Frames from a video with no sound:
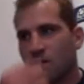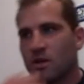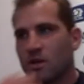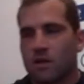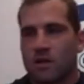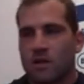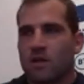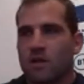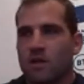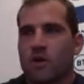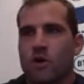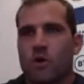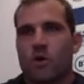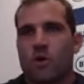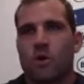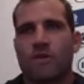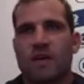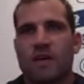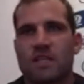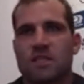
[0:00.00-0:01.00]
whoever gets to
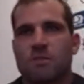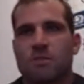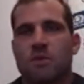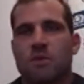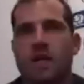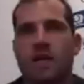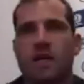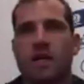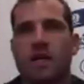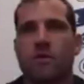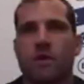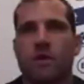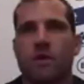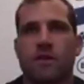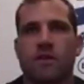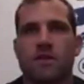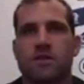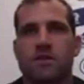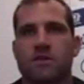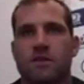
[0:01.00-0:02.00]
play in it, whether the
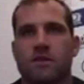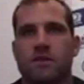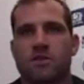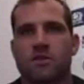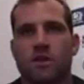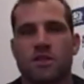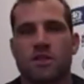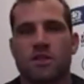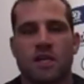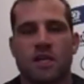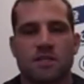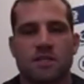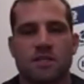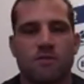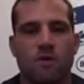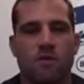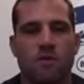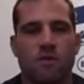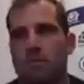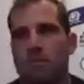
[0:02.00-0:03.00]
Scottish guys involved or
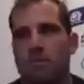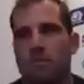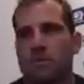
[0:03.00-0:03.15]
not,